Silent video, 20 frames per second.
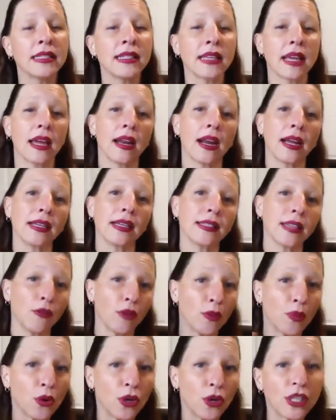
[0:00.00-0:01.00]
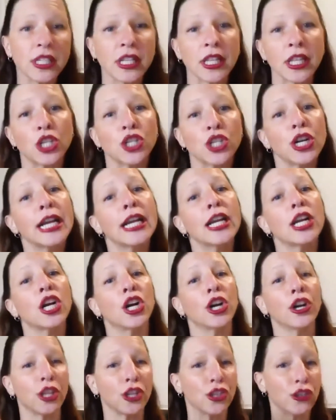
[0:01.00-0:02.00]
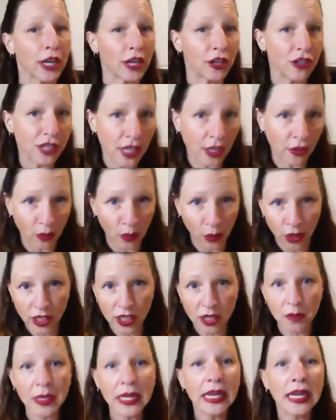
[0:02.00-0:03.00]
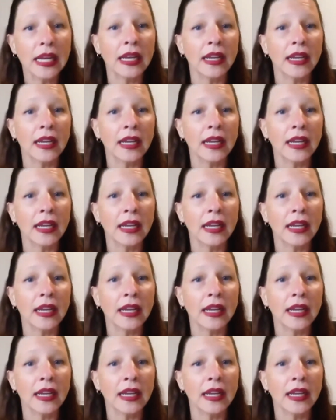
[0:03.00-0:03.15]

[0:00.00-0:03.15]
and I send reports to the trainer, and the trainer send reports to me.